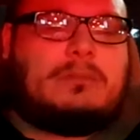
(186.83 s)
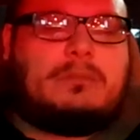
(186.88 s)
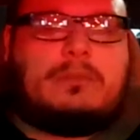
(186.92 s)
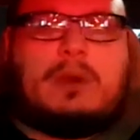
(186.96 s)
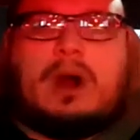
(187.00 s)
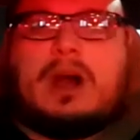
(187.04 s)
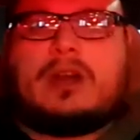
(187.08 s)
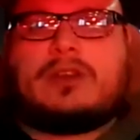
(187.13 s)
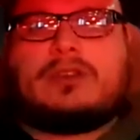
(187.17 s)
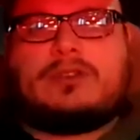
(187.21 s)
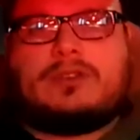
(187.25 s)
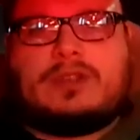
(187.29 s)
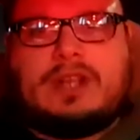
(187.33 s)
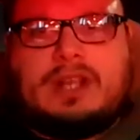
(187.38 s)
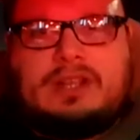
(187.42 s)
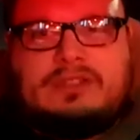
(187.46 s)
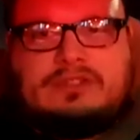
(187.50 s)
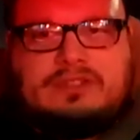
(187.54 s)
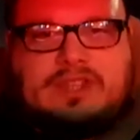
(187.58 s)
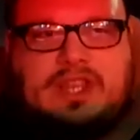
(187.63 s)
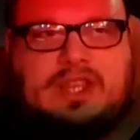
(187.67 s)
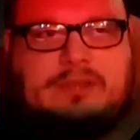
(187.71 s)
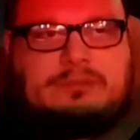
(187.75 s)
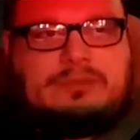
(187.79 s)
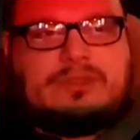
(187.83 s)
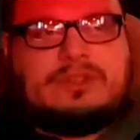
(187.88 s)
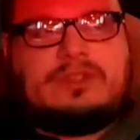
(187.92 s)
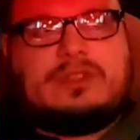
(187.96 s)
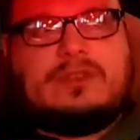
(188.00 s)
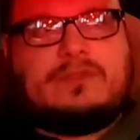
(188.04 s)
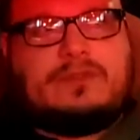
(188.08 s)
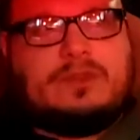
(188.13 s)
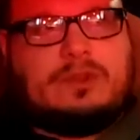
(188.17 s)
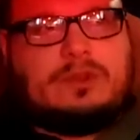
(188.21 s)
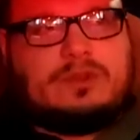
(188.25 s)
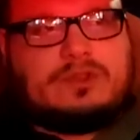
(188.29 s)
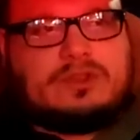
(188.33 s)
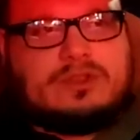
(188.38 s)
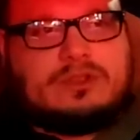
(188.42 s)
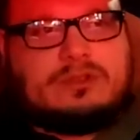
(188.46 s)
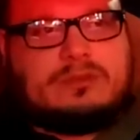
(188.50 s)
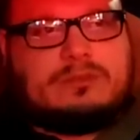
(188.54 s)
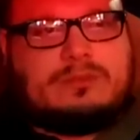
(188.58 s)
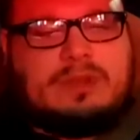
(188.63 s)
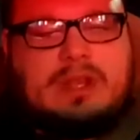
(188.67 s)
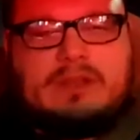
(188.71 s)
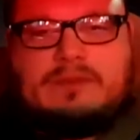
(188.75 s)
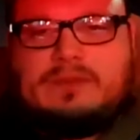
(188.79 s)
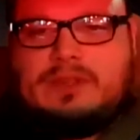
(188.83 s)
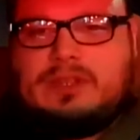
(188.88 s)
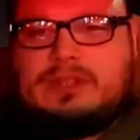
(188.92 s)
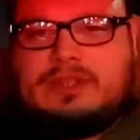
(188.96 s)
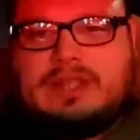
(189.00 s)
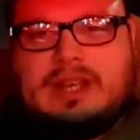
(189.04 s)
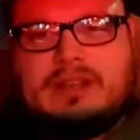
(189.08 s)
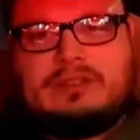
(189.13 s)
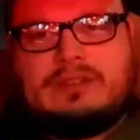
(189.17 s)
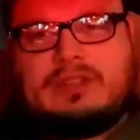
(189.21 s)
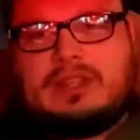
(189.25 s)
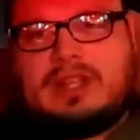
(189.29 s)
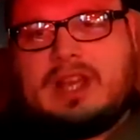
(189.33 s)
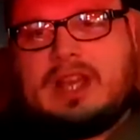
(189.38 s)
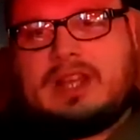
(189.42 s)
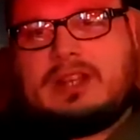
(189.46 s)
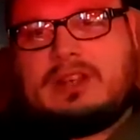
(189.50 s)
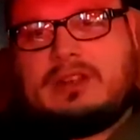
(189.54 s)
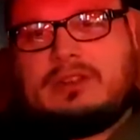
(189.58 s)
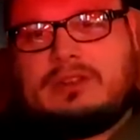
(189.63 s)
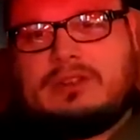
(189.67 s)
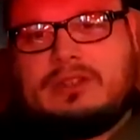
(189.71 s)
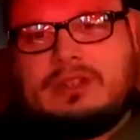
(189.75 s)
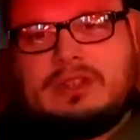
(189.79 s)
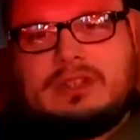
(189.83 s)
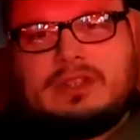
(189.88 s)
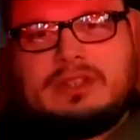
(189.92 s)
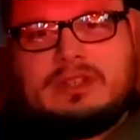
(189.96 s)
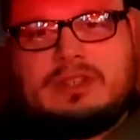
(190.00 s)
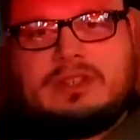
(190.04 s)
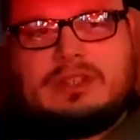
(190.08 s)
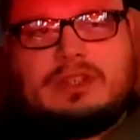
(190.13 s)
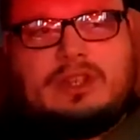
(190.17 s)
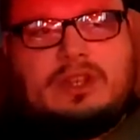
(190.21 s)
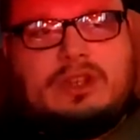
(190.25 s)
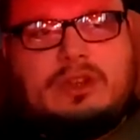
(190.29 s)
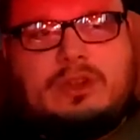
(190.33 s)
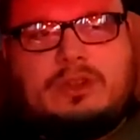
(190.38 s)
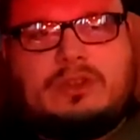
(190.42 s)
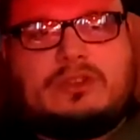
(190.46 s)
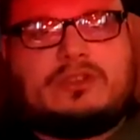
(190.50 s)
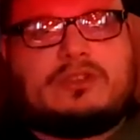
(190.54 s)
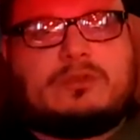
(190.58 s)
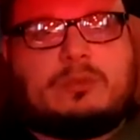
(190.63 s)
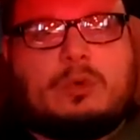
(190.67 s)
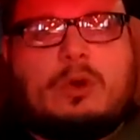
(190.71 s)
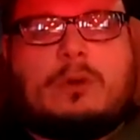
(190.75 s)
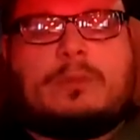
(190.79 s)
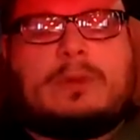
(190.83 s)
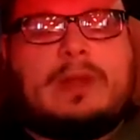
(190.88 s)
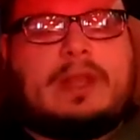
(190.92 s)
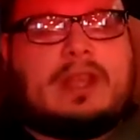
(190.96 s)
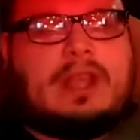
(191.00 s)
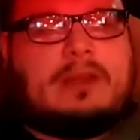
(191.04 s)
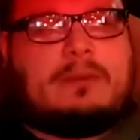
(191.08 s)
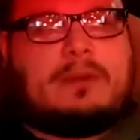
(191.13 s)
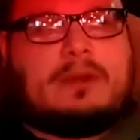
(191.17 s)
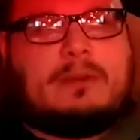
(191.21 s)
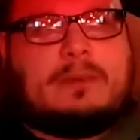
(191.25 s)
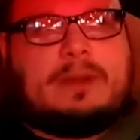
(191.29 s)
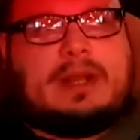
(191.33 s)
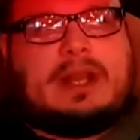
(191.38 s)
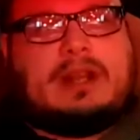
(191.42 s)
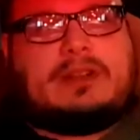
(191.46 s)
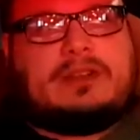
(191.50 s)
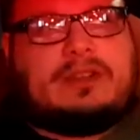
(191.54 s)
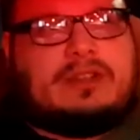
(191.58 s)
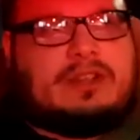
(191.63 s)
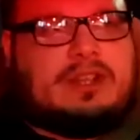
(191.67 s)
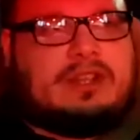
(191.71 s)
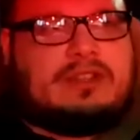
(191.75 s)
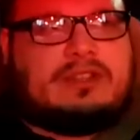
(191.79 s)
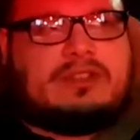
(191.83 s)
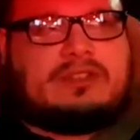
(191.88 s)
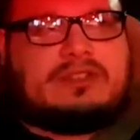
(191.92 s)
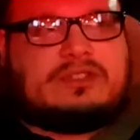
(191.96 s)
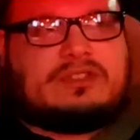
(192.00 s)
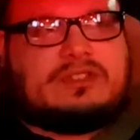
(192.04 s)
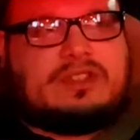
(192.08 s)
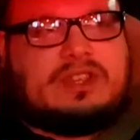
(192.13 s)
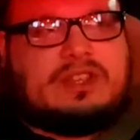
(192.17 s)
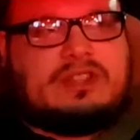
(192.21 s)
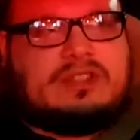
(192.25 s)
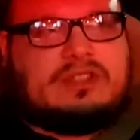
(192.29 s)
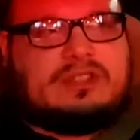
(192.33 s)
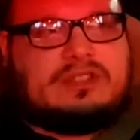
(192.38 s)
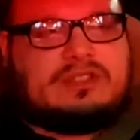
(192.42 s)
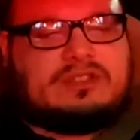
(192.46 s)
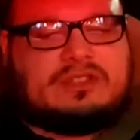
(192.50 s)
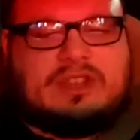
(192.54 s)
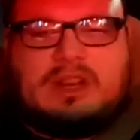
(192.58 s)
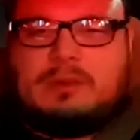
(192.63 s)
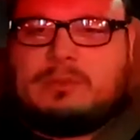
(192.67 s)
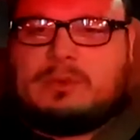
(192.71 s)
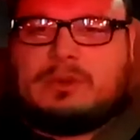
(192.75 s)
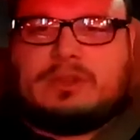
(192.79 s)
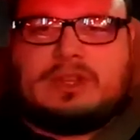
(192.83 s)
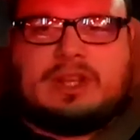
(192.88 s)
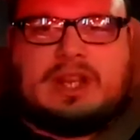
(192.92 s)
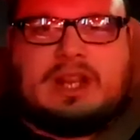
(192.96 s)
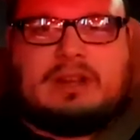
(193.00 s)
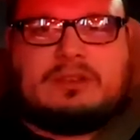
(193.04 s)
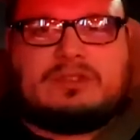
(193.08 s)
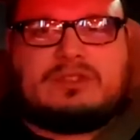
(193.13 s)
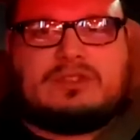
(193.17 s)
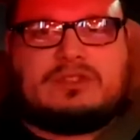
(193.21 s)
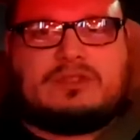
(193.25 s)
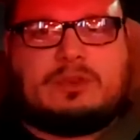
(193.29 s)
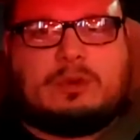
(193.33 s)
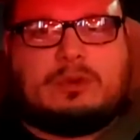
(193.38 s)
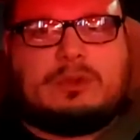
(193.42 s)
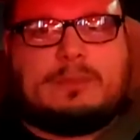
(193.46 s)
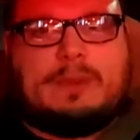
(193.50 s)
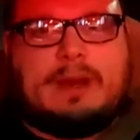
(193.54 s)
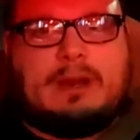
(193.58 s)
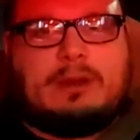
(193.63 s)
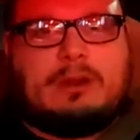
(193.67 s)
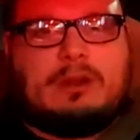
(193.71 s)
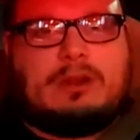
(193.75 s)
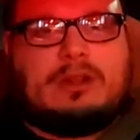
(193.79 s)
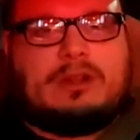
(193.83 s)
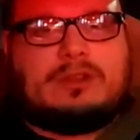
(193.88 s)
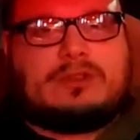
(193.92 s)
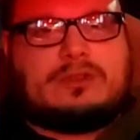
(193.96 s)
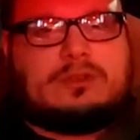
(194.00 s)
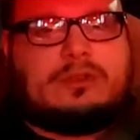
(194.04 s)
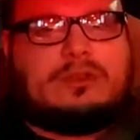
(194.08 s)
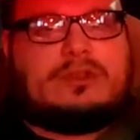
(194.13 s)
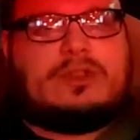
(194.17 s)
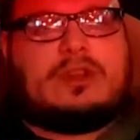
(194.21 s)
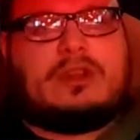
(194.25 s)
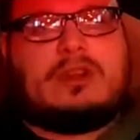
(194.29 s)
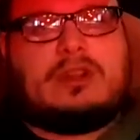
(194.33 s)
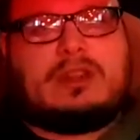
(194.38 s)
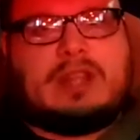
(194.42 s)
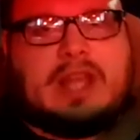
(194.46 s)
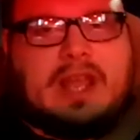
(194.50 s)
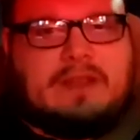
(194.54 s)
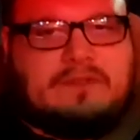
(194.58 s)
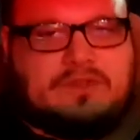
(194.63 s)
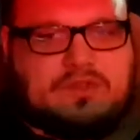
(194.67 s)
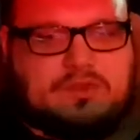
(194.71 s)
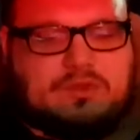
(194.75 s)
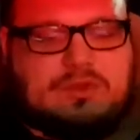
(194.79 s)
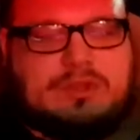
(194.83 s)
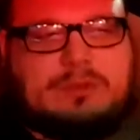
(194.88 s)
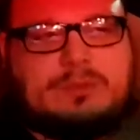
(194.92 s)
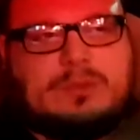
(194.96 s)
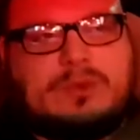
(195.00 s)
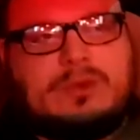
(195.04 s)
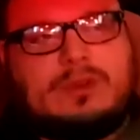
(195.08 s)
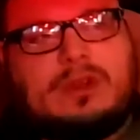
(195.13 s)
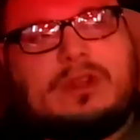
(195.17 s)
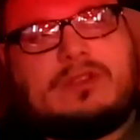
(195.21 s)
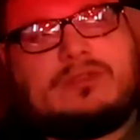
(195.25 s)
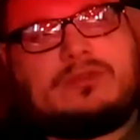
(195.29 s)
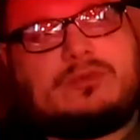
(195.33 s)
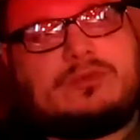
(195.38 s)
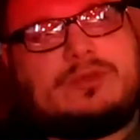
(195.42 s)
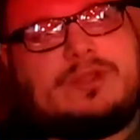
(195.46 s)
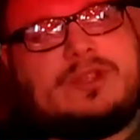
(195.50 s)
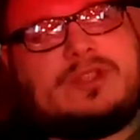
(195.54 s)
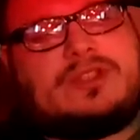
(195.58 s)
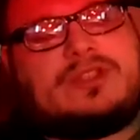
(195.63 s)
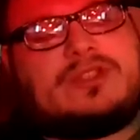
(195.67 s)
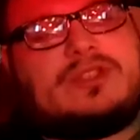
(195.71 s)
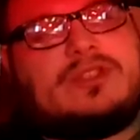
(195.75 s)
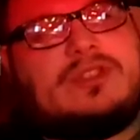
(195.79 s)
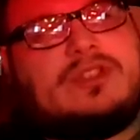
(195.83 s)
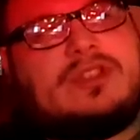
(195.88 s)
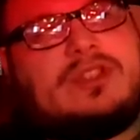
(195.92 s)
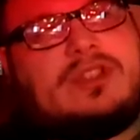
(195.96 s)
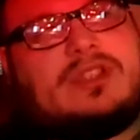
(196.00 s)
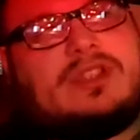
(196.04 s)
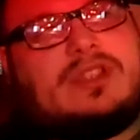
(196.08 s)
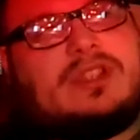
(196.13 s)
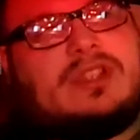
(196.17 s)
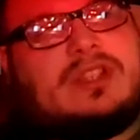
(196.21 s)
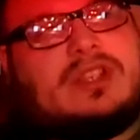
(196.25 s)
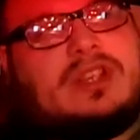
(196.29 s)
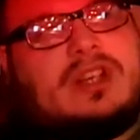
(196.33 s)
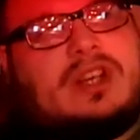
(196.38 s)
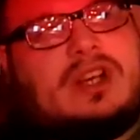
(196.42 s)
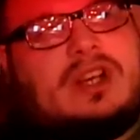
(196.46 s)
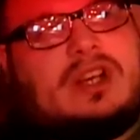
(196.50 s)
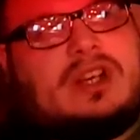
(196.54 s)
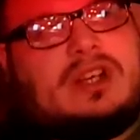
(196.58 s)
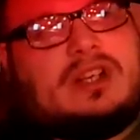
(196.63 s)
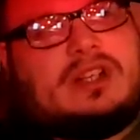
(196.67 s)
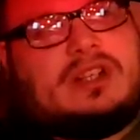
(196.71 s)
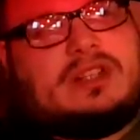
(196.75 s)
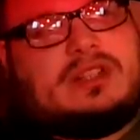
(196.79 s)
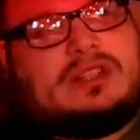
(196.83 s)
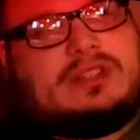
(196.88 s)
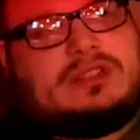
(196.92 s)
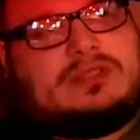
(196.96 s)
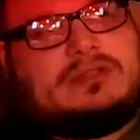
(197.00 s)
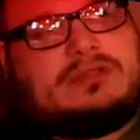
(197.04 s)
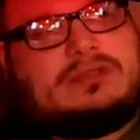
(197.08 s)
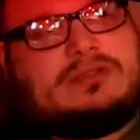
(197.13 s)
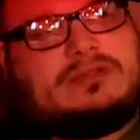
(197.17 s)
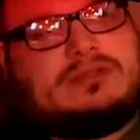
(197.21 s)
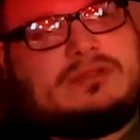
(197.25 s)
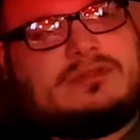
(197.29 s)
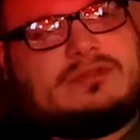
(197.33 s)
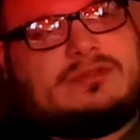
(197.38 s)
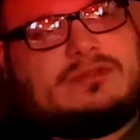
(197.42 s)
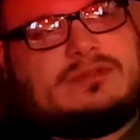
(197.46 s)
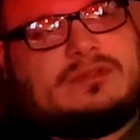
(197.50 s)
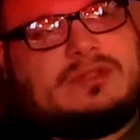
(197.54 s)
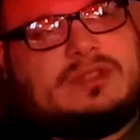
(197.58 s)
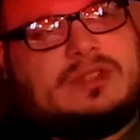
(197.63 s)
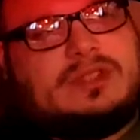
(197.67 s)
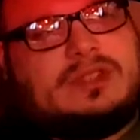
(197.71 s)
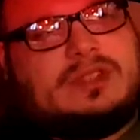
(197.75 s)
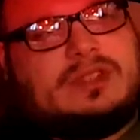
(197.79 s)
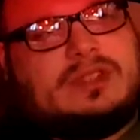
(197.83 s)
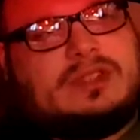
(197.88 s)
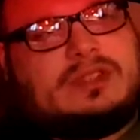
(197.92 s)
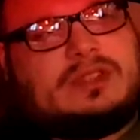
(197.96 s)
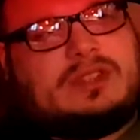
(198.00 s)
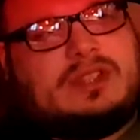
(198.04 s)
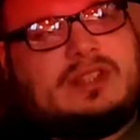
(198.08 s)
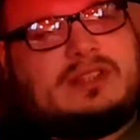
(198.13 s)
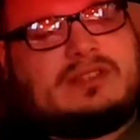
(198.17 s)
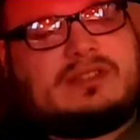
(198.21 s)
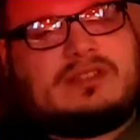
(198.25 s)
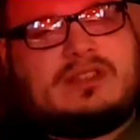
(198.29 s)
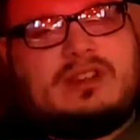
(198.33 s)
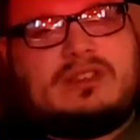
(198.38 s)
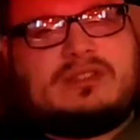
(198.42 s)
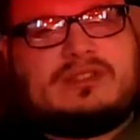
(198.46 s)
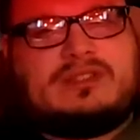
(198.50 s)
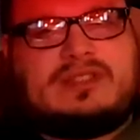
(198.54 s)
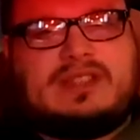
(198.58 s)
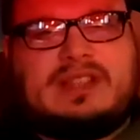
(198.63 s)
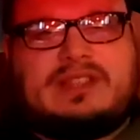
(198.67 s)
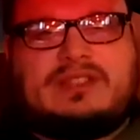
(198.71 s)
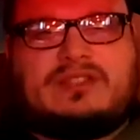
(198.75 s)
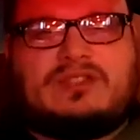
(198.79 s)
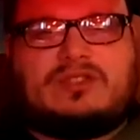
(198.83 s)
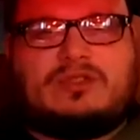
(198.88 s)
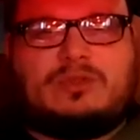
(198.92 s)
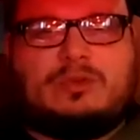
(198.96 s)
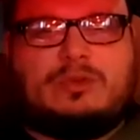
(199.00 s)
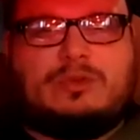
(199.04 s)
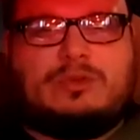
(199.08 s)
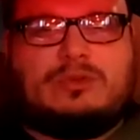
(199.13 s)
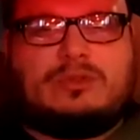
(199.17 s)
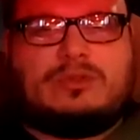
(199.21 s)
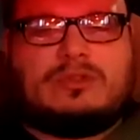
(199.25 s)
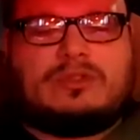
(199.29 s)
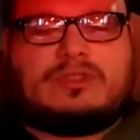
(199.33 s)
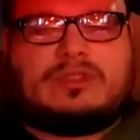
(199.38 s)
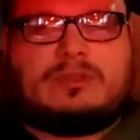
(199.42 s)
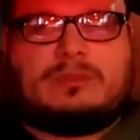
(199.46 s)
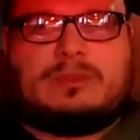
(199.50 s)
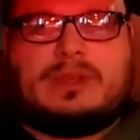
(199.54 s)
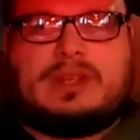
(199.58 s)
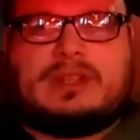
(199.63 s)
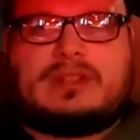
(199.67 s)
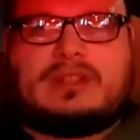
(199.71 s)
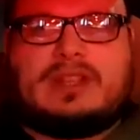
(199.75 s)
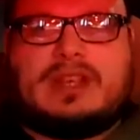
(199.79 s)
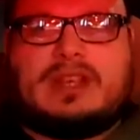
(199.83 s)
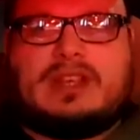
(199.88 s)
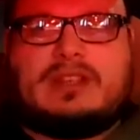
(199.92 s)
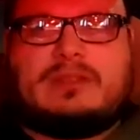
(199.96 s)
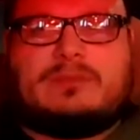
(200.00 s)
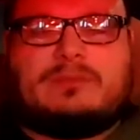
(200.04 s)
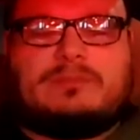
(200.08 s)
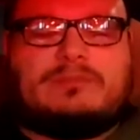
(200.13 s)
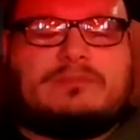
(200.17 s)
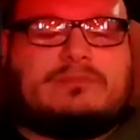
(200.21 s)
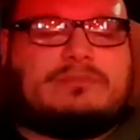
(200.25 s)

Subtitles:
modernized games in the future. Maybe down the line I'll, you know, there's a role-playing game coming out in the summer that I was just told about earlier through another live streamer on Twitch. I think it's called Setsune or something like that.